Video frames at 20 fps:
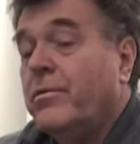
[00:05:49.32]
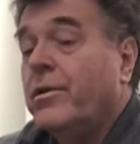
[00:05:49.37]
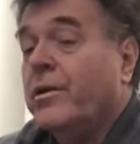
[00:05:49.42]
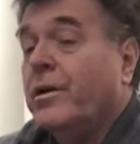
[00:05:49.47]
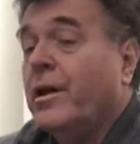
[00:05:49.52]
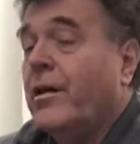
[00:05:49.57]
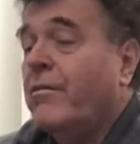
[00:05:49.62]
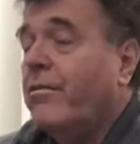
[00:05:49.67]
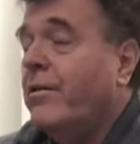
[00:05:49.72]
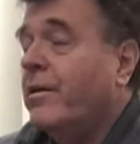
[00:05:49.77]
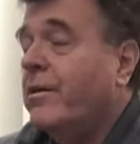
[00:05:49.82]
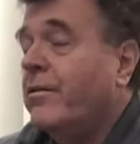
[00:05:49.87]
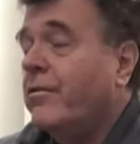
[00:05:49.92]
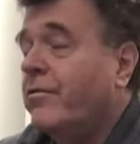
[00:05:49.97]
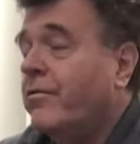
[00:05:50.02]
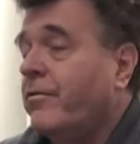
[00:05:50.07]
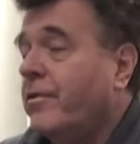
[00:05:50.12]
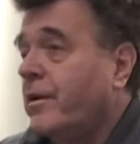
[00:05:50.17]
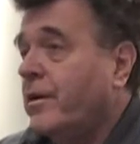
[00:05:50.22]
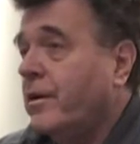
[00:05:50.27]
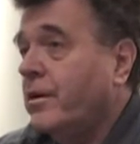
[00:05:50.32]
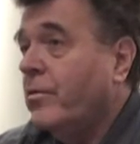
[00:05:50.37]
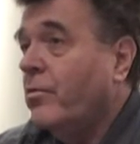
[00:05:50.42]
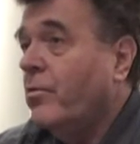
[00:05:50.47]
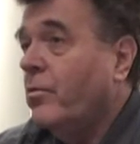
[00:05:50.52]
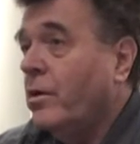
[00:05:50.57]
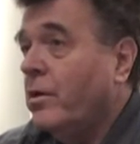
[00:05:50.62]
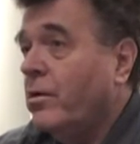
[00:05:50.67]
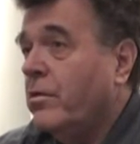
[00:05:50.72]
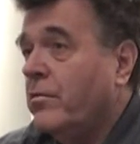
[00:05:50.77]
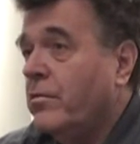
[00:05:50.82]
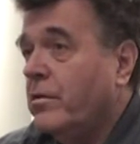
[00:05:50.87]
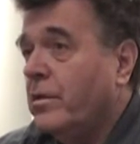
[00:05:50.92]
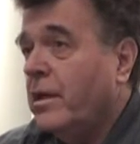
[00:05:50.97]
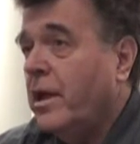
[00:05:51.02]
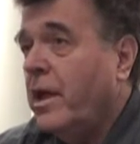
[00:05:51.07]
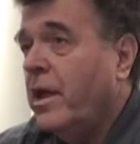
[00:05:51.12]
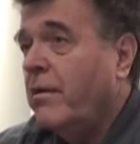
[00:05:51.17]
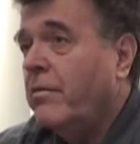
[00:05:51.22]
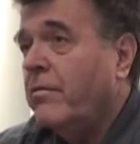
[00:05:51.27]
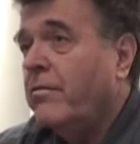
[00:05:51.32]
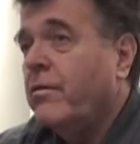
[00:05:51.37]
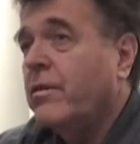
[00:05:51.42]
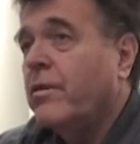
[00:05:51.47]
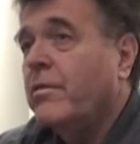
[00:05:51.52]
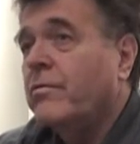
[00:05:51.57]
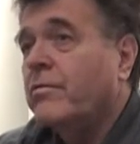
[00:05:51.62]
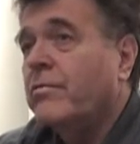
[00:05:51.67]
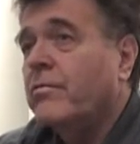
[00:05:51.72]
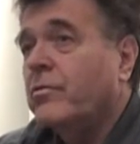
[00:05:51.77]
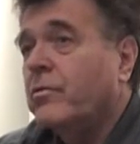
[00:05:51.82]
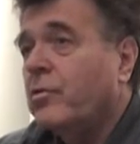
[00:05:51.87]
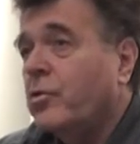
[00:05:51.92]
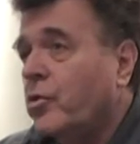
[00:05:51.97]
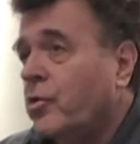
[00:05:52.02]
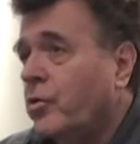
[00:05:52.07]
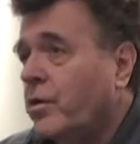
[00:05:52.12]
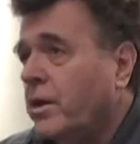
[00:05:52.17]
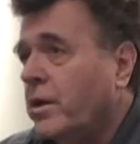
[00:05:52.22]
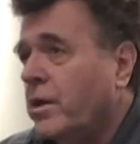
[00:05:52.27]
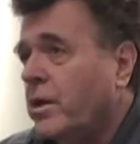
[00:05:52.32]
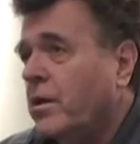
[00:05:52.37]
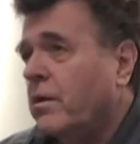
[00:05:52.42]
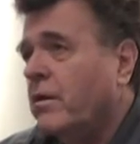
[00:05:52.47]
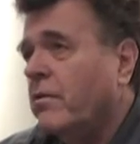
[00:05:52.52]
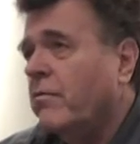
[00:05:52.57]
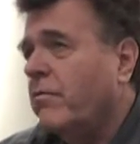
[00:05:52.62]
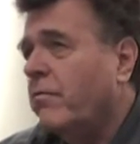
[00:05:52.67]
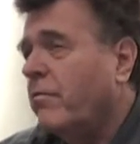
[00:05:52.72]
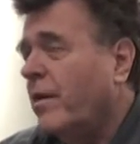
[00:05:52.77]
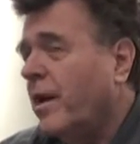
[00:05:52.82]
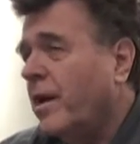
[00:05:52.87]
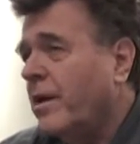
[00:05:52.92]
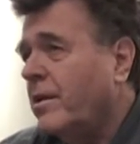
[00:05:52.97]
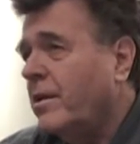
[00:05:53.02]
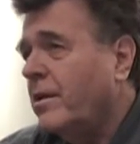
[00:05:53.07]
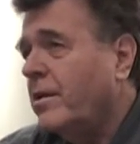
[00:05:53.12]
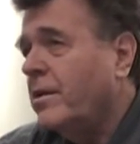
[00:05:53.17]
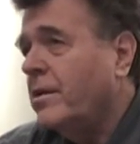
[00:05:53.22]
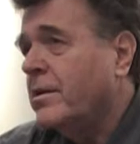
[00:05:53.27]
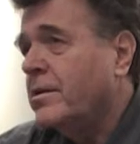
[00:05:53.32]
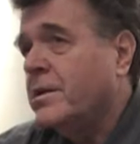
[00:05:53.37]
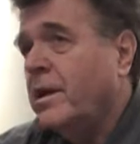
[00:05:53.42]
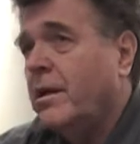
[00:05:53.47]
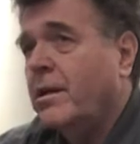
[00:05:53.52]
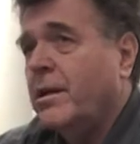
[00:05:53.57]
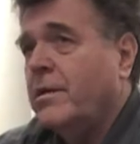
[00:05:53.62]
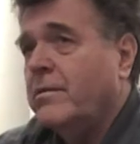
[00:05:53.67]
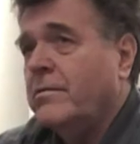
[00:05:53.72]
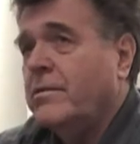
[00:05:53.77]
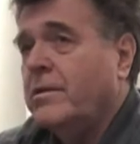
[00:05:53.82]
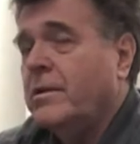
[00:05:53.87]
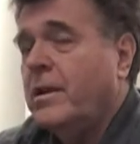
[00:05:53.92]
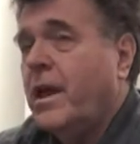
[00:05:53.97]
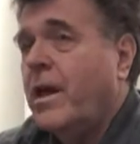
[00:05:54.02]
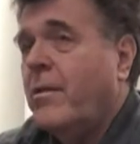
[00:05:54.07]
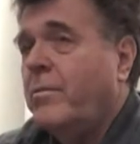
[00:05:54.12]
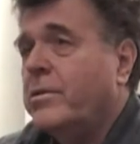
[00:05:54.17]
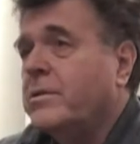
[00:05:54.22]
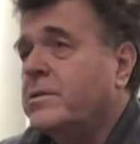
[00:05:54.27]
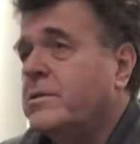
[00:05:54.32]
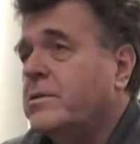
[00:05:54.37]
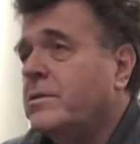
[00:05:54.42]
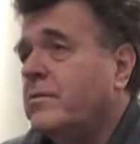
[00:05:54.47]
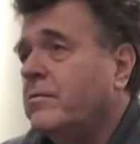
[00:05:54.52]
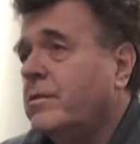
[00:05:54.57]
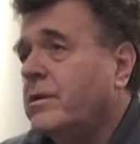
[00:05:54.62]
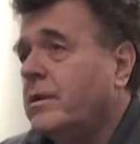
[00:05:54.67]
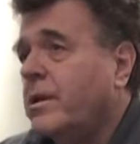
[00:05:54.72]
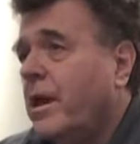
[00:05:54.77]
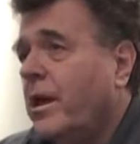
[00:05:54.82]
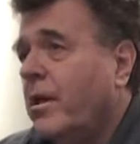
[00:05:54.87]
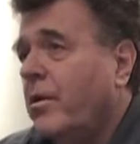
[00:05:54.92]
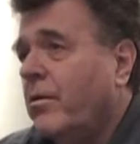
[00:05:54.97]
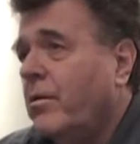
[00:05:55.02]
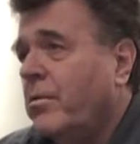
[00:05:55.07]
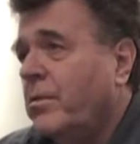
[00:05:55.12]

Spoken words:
look, I've had a fucking wonderful life of learning and finding things. It happens even now.